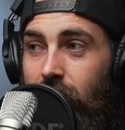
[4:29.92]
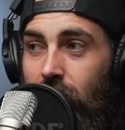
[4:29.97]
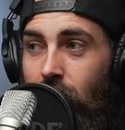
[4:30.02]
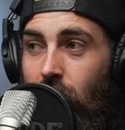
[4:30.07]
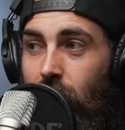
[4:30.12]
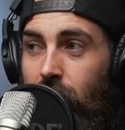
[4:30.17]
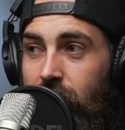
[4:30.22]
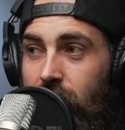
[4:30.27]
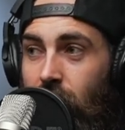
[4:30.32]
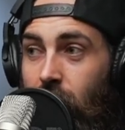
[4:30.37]
a
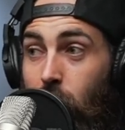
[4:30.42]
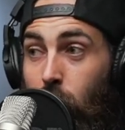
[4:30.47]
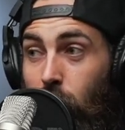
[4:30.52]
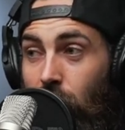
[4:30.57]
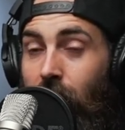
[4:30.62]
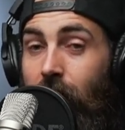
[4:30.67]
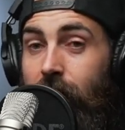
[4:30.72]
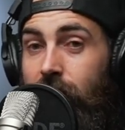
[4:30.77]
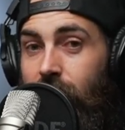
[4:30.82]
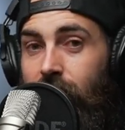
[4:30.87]
lot of the time I would
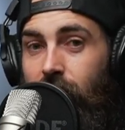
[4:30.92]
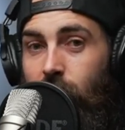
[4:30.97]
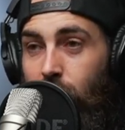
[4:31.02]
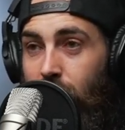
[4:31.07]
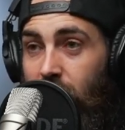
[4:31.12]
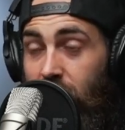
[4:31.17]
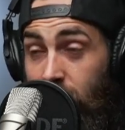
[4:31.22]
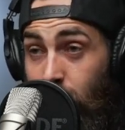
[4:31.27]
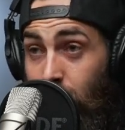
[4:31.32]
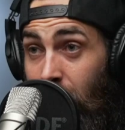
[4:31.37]
like to film
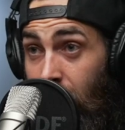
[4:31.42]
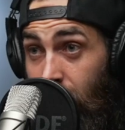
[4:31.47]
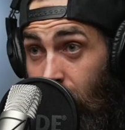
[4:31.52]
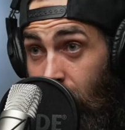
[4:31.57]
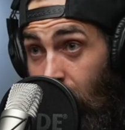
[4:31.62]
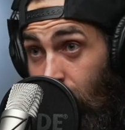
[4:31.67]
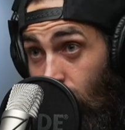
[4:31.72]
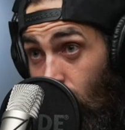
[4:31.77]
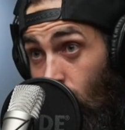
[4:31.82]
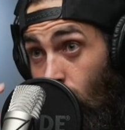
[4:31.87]
things better than
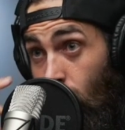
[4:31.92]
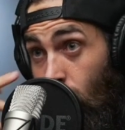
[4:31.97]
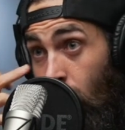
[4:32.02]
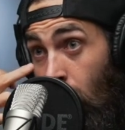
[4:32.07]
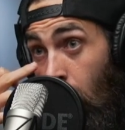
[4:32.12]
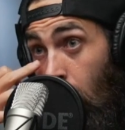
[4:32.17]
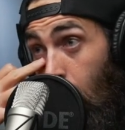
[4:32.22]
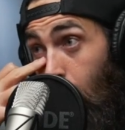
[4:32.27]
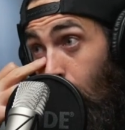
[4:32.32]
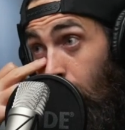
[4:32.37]
I do,
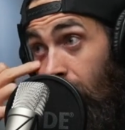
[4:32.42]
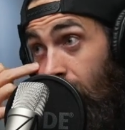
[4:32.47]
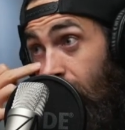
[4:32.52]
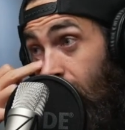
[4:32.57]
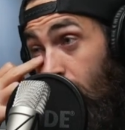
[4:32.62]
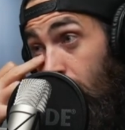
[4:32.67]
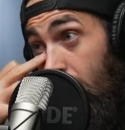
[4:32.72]
but for